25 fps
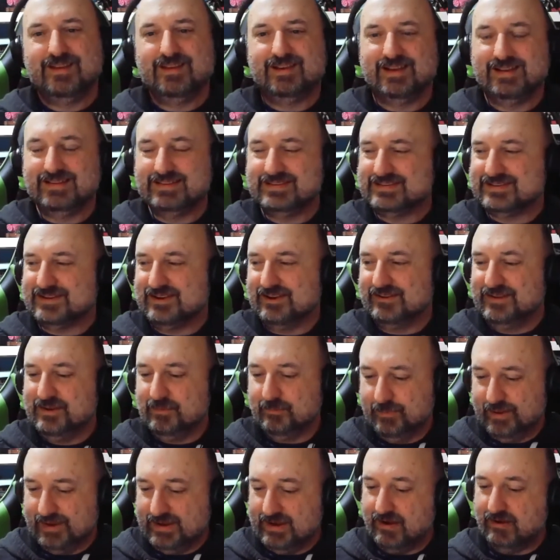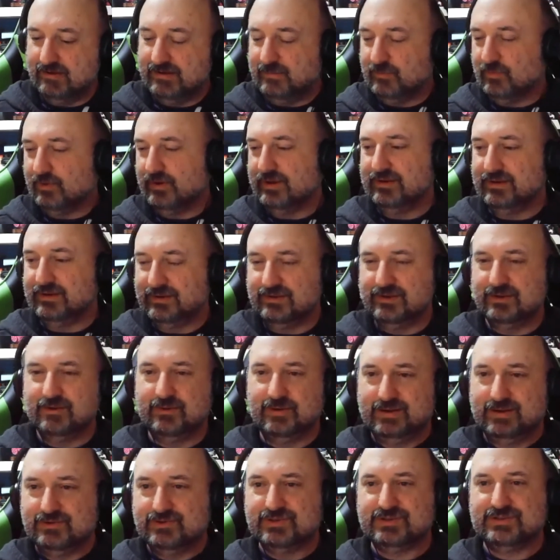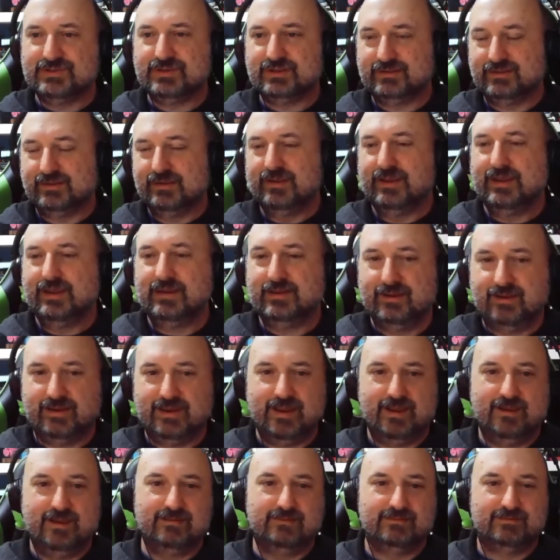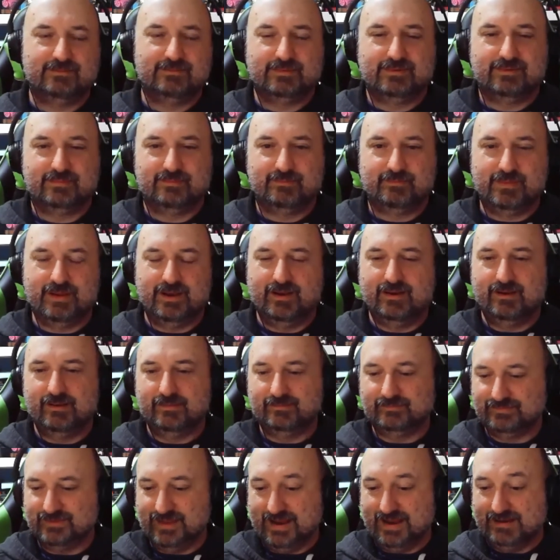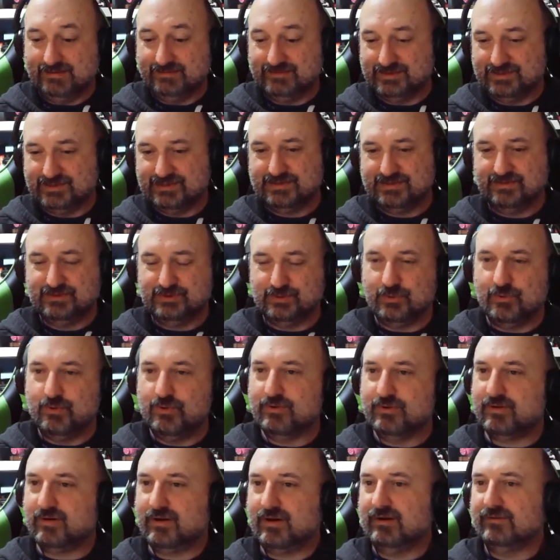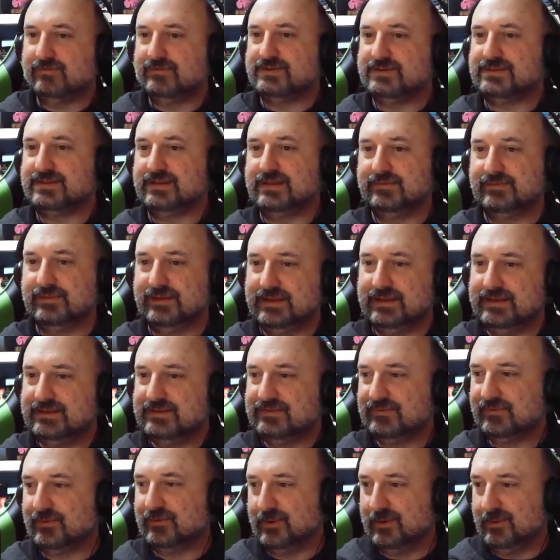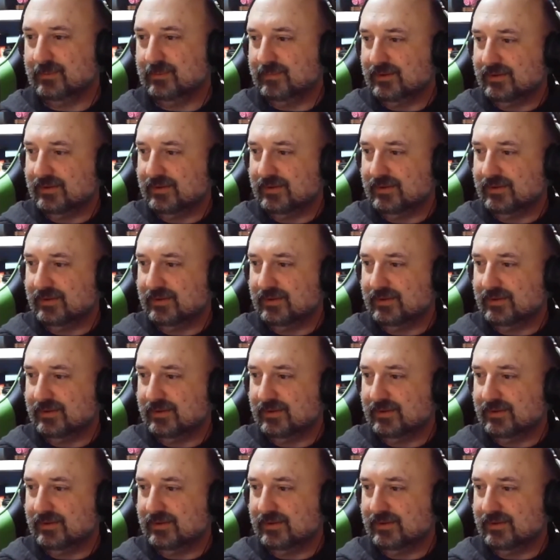And so I think Pete only wanted to do it just so that he could get Dan to autograph his DVDs for him.